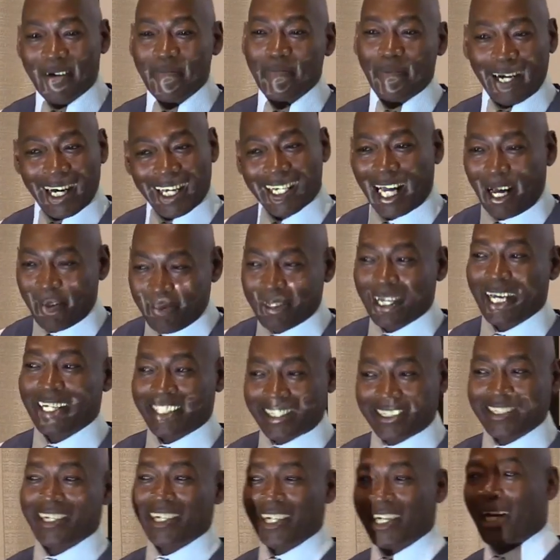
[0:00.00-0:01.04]
But I'm
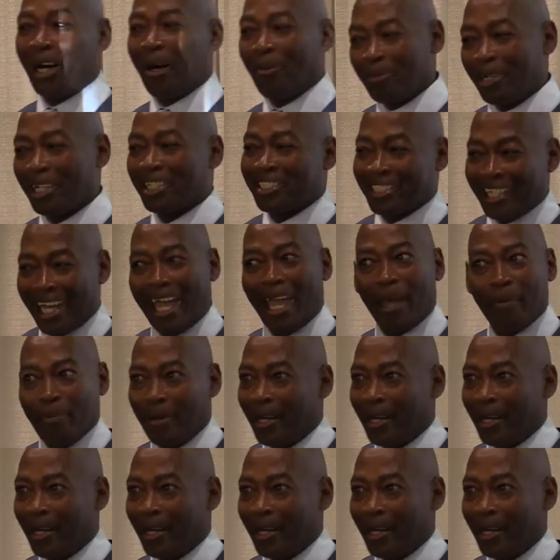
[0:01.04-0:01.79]
just saying.